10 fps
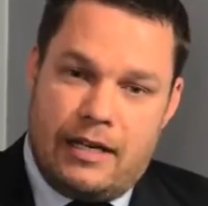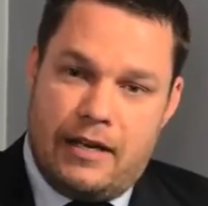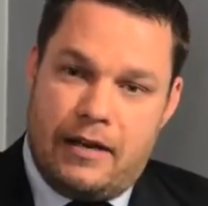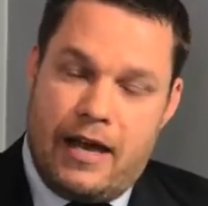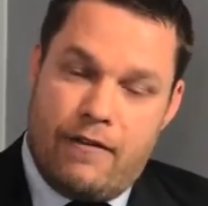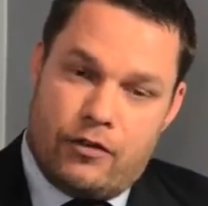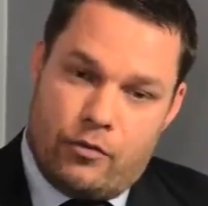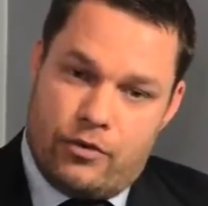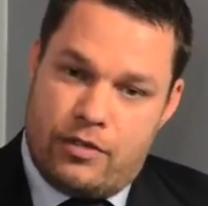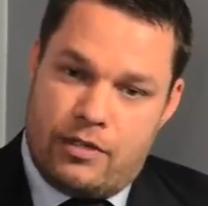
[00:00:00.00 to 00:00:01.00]

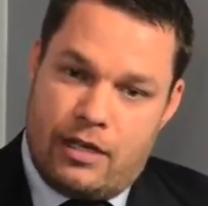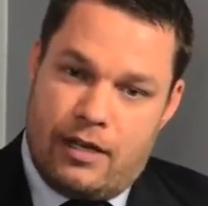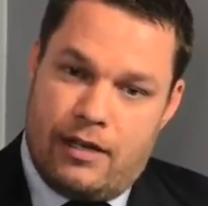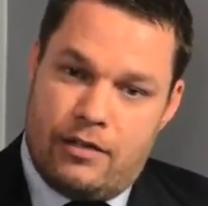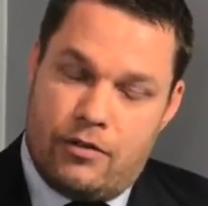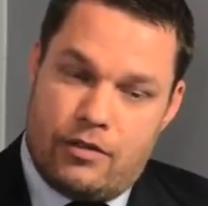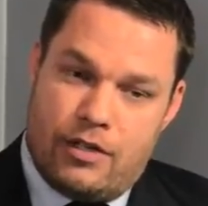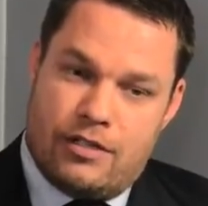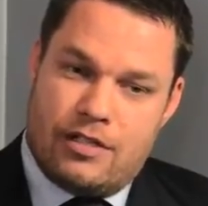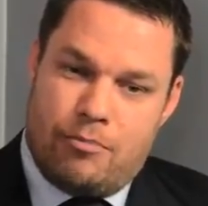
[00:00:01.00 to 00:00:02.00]
afterwards, uh, to
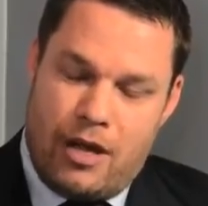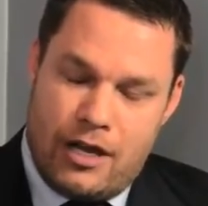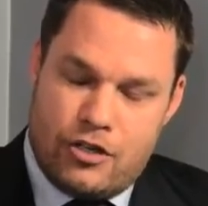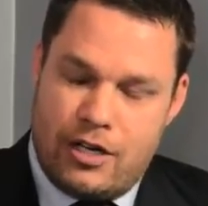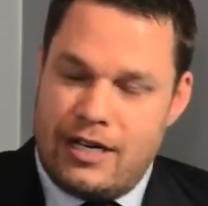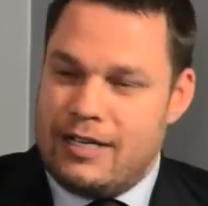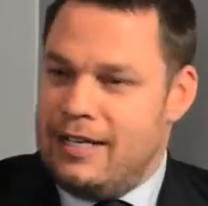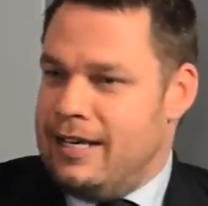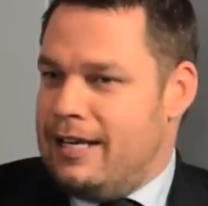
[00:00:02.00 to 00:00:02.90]
address the supply chain,